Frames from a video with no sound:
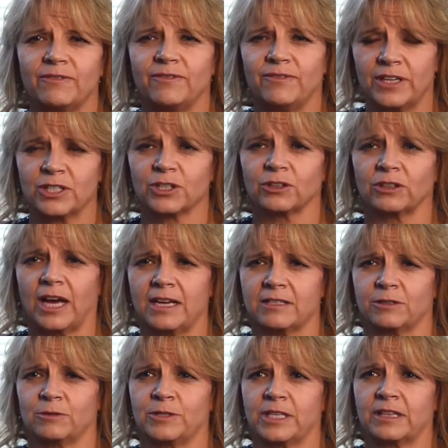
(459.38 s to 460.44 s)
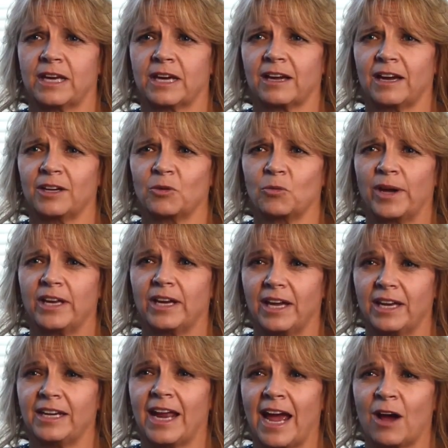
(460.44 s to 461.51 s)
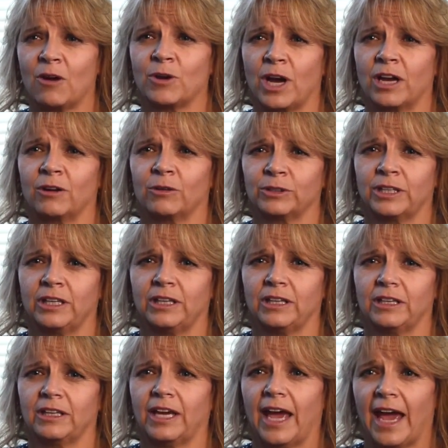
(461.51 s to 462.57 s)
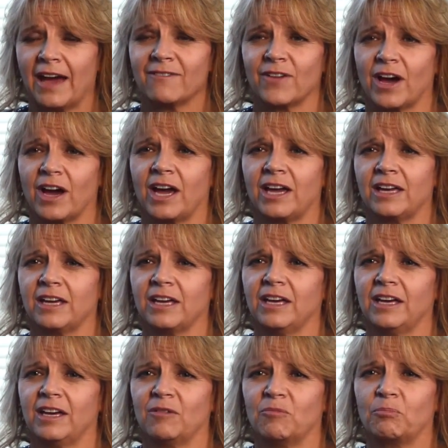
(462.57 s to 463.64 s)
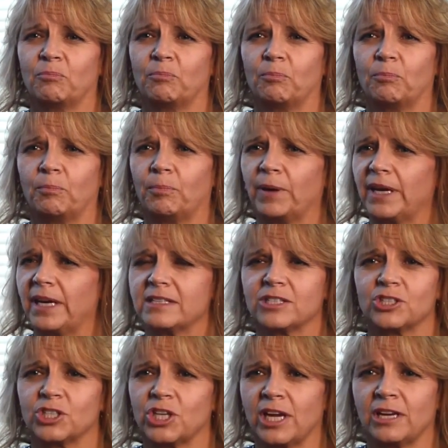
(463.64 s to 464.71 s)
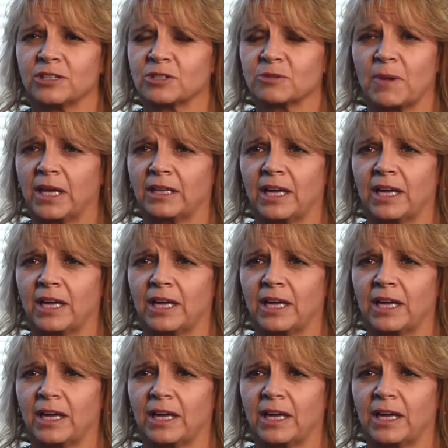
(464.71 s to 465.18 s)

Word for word: visualize losing that kind of weight. And now not only have I, but it's changed my